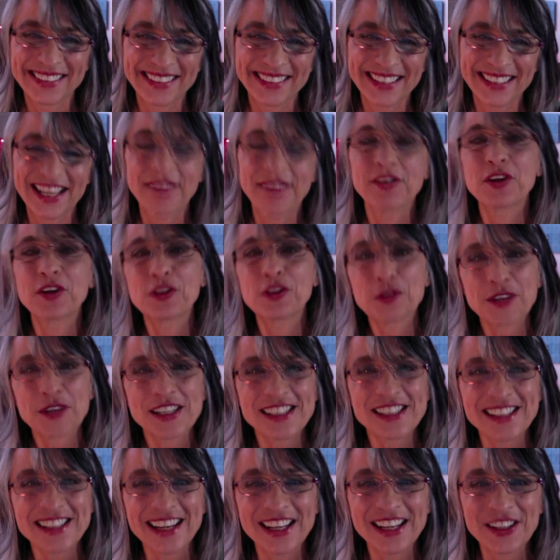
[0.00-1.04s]
Have a glorious
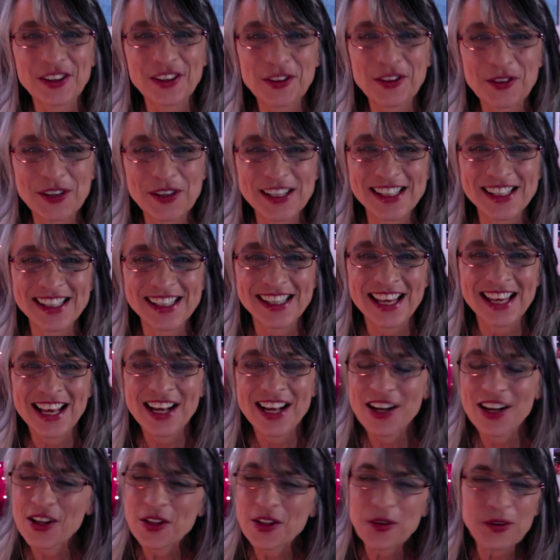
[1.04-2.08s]
day and a
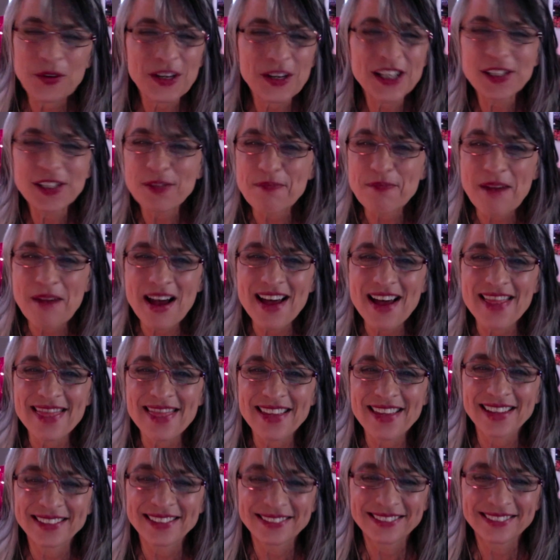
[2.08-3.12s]
glorious month.
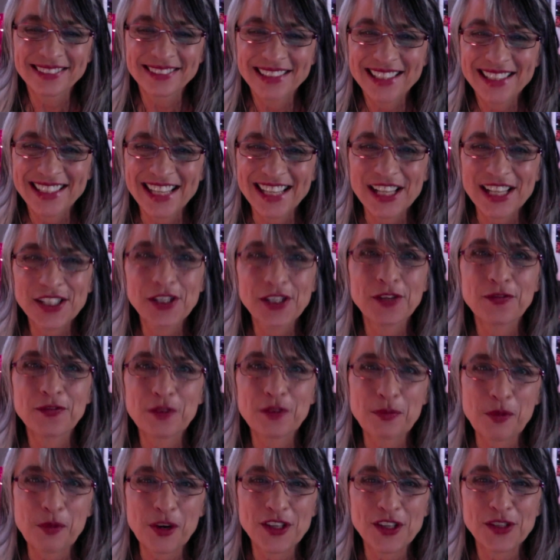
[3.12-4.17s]
Stay tuned for
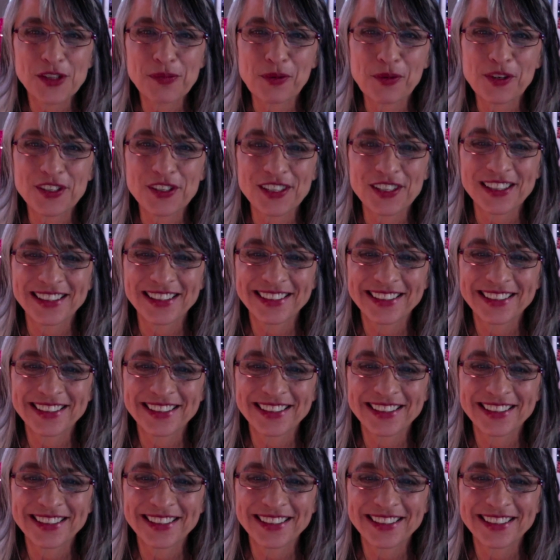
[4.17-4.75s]
more inspiration.